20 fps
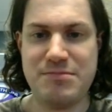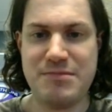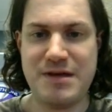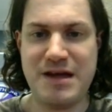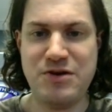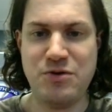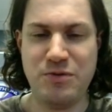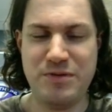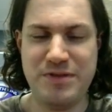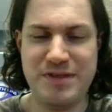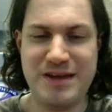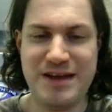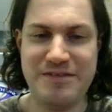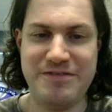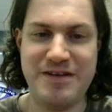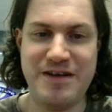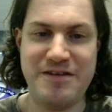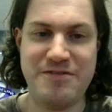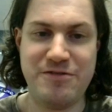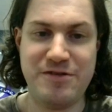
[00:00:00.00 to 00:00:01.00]
I don't think
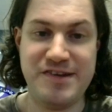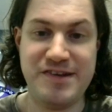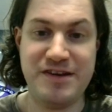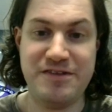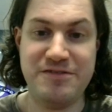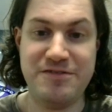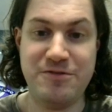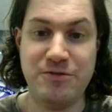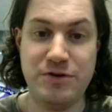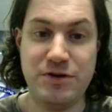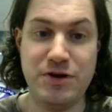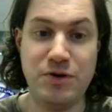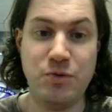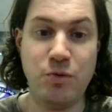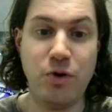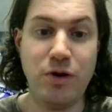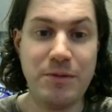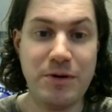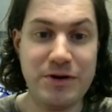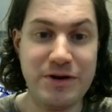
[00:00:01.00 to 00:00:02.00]
I've ever set foot in a
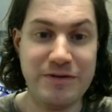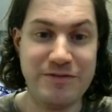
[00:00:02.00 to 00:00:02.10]
Walmart.